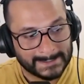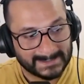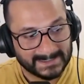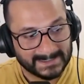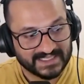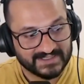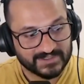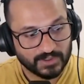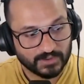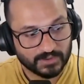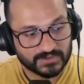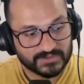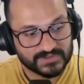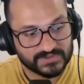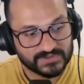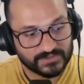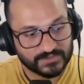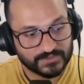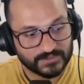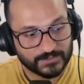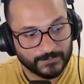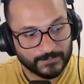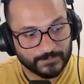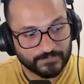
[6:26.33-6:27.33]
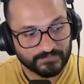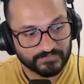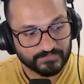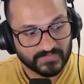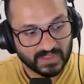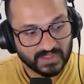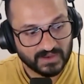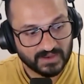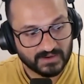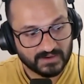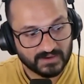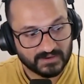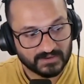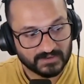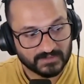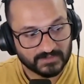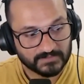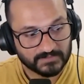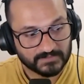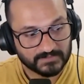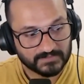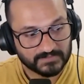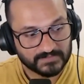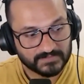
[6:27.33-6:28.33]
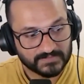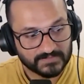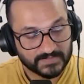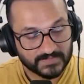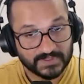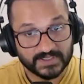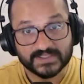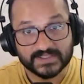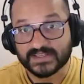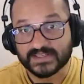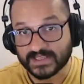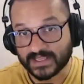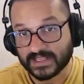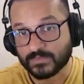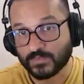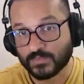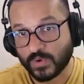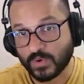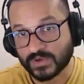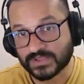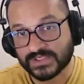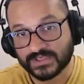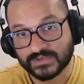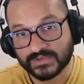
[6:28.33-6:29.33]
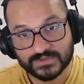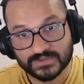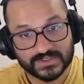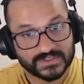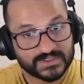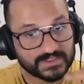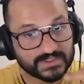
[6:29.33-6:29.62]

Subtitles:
is also um, listening and watching to this.